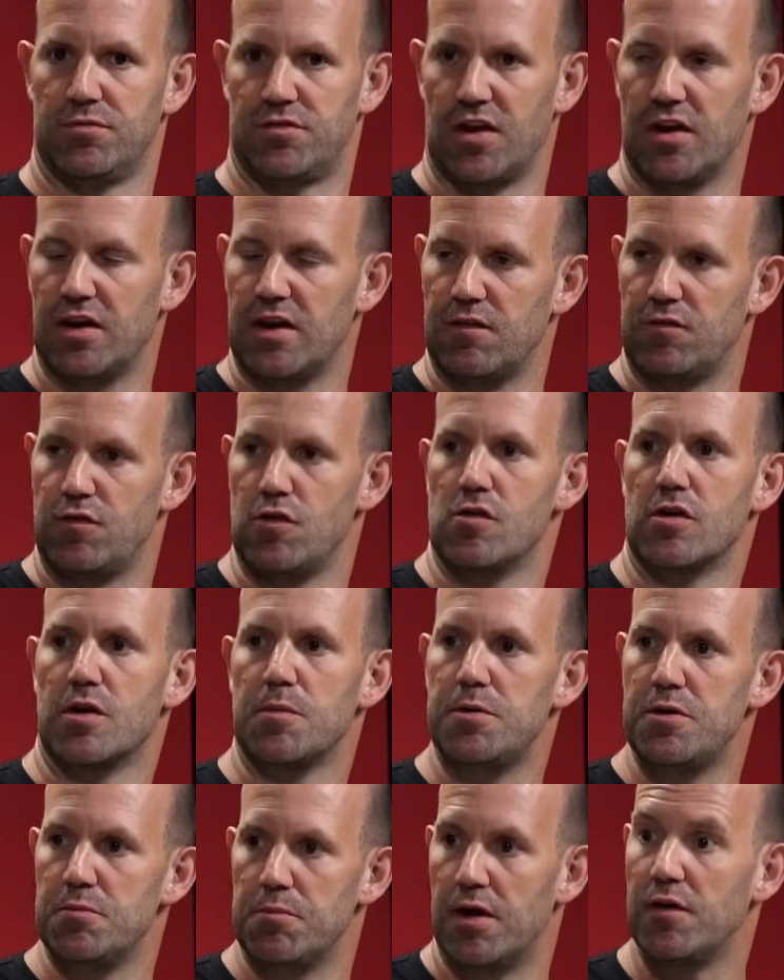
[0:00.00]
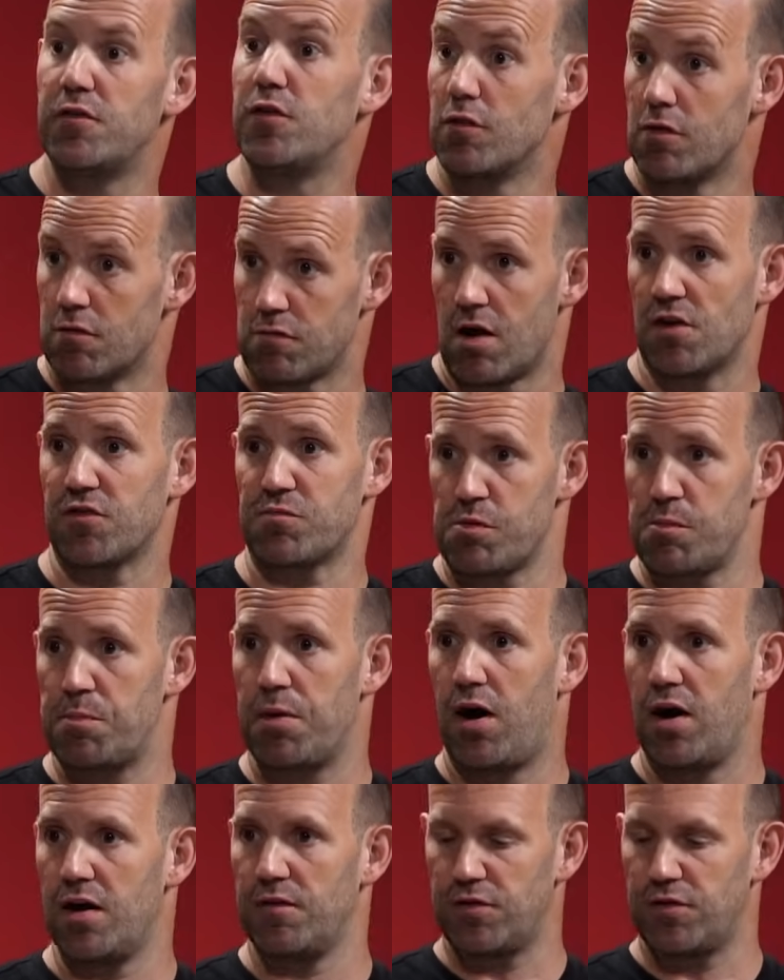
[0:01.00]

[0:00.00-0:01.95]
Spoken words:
certainly if you're a Raspberry Pi,